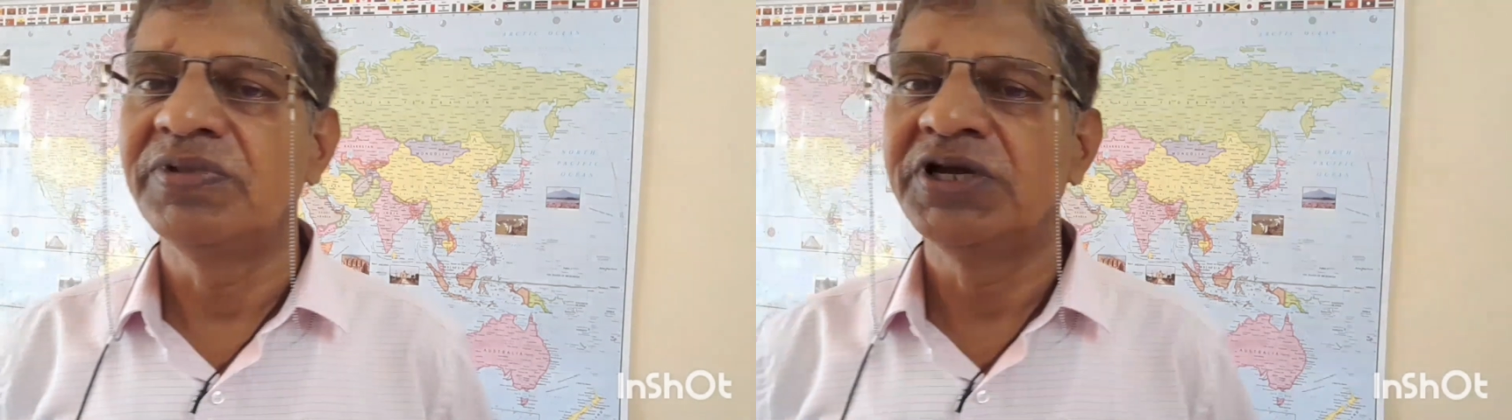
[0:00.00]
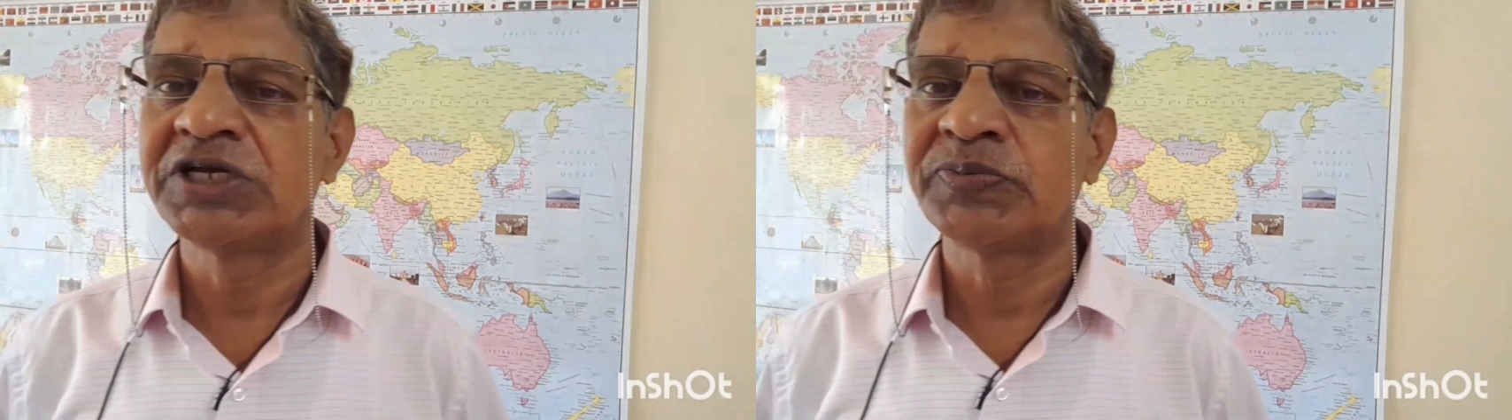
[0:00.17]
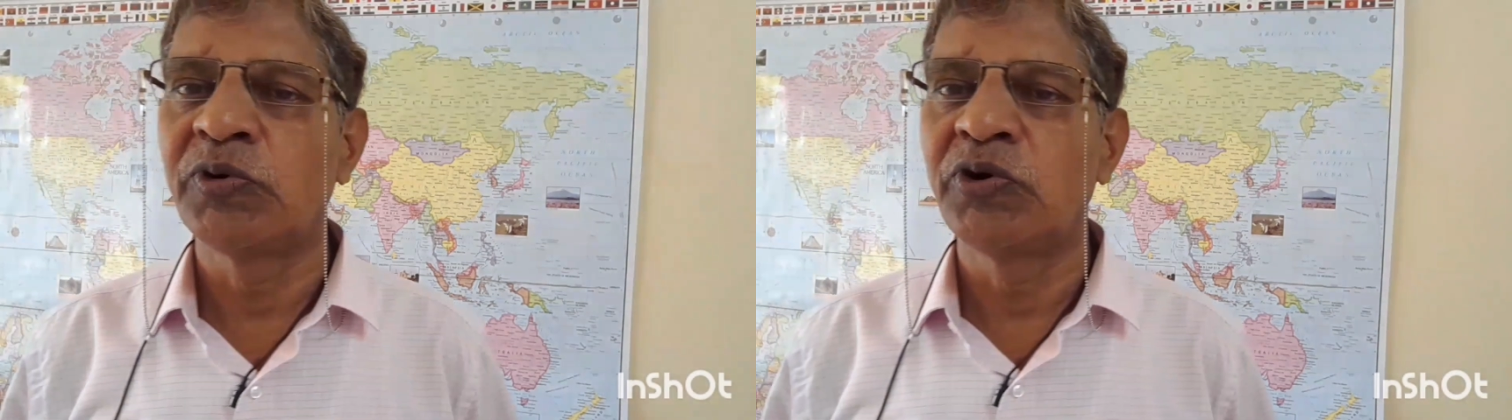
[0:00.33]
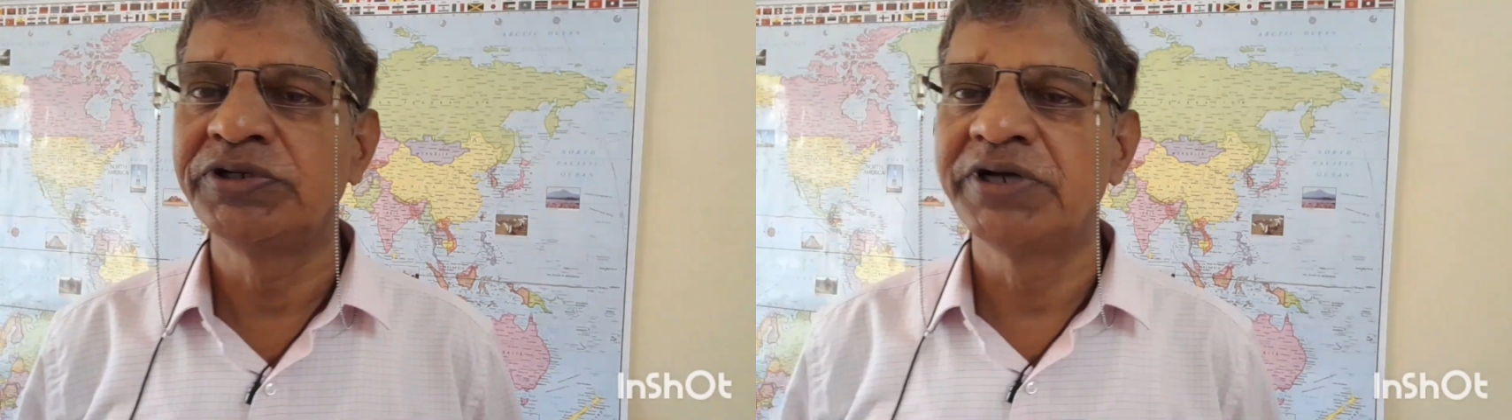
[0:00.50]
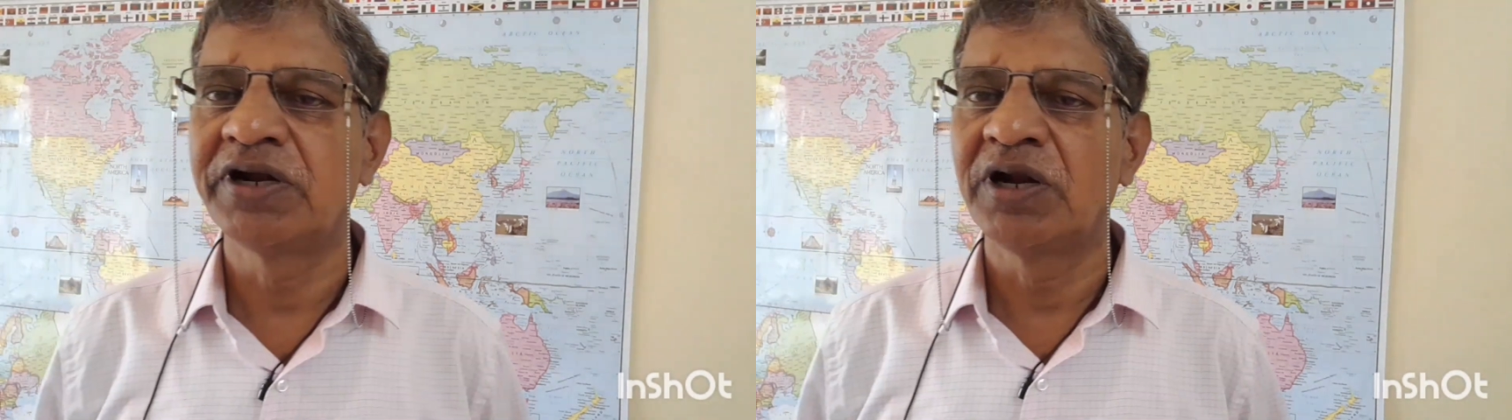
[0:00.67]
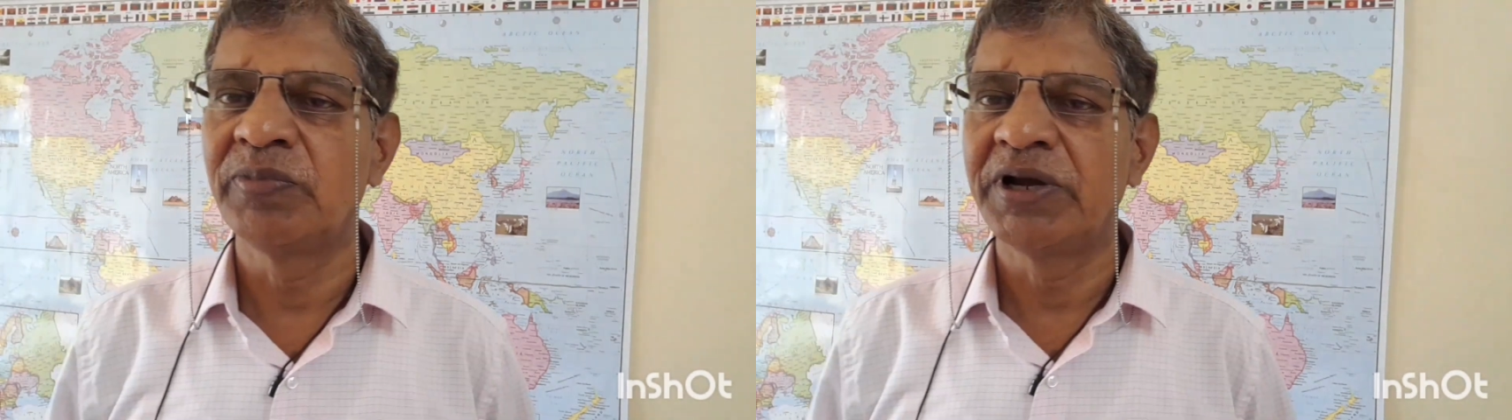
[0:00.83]
Export
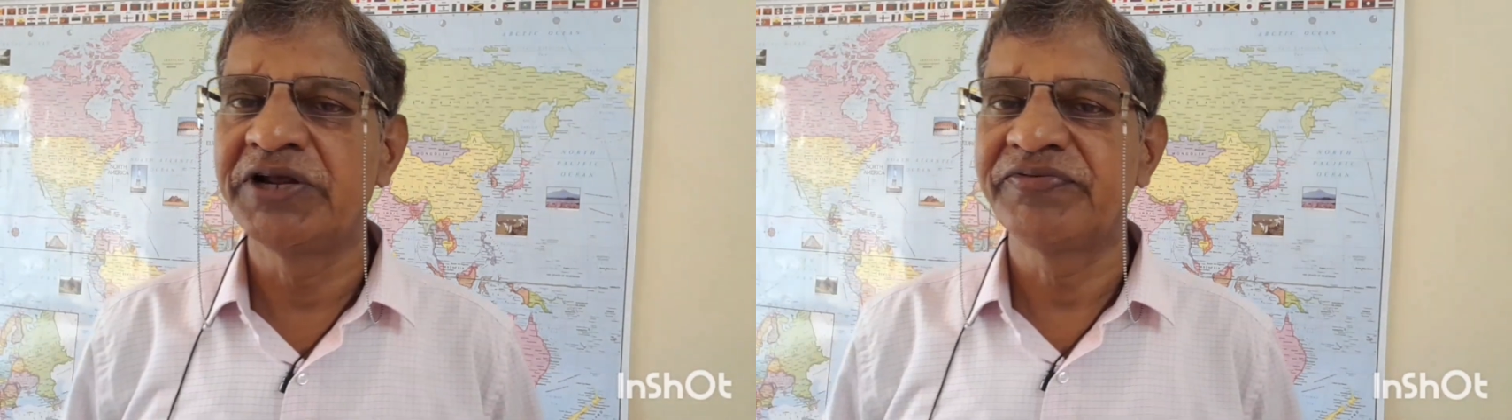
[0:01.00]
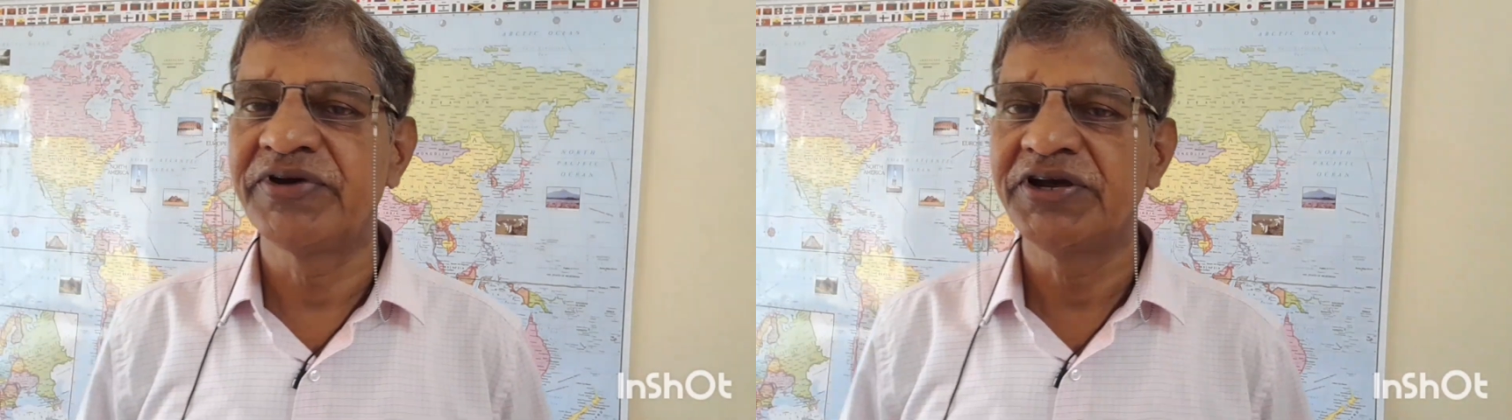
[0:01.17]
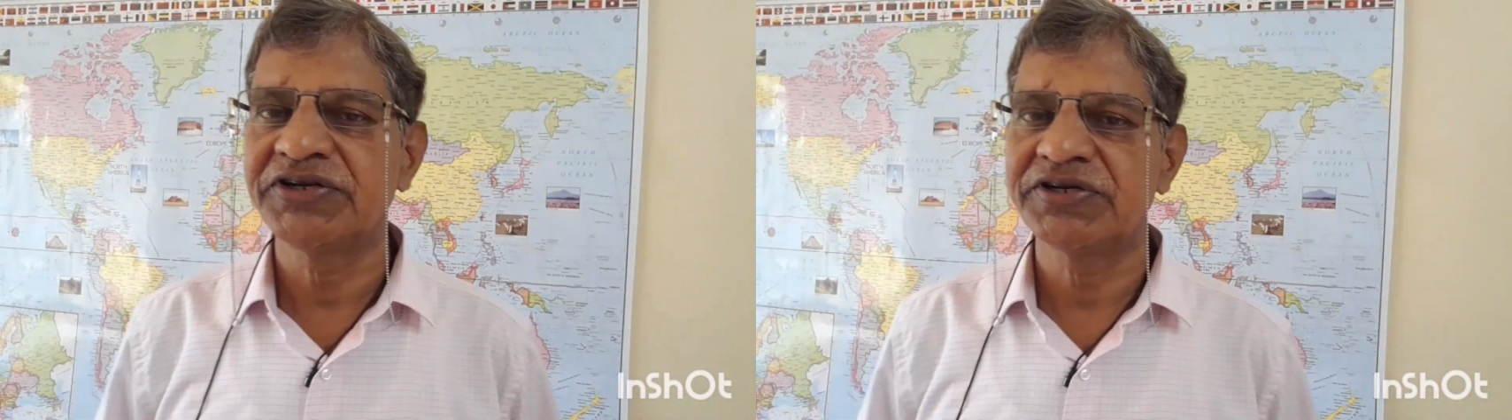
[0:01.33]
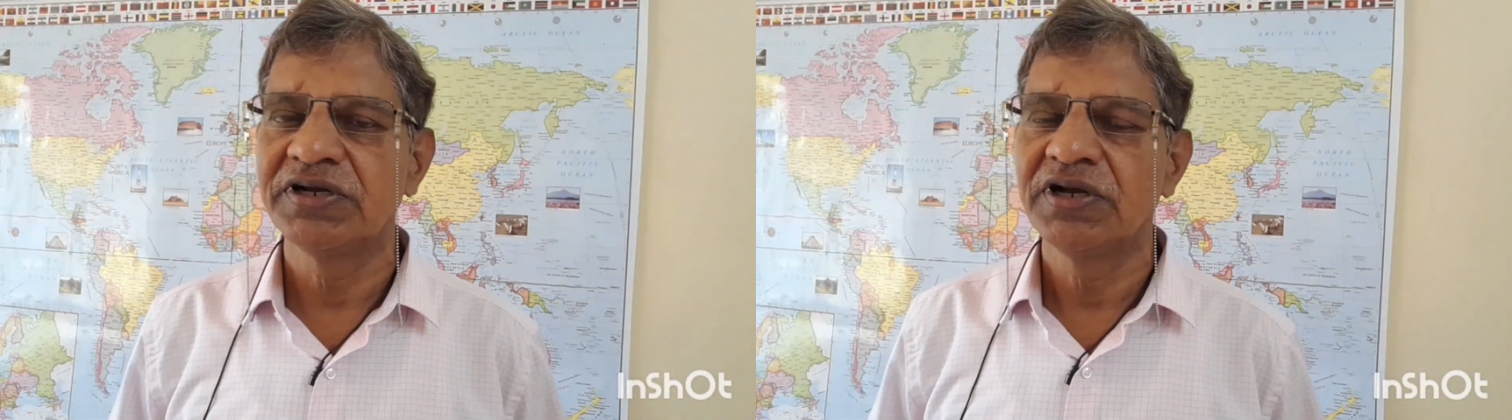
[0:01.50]
General Manifest,